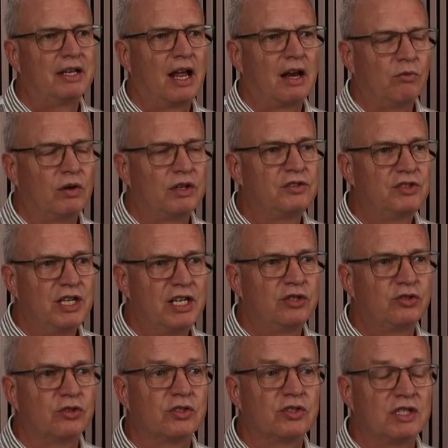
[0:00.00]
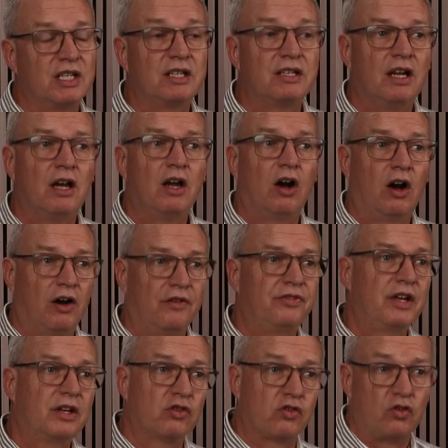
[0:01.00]
and what Jesus did on the
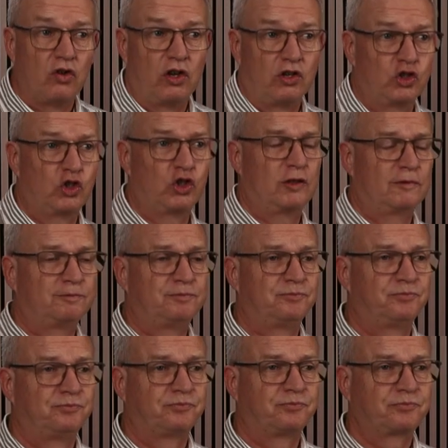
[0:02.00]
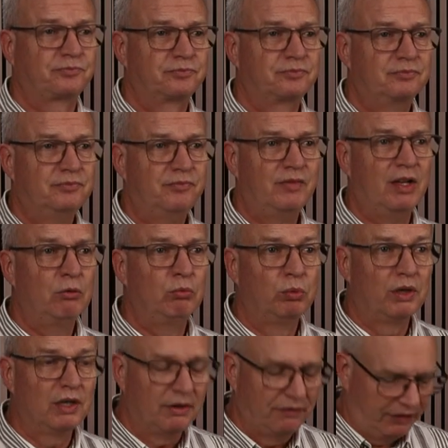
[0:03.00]
cross. One
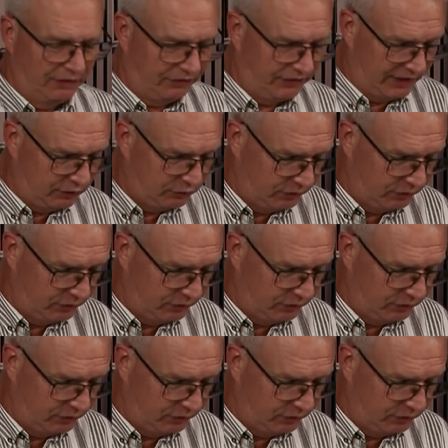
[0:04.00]
of the things we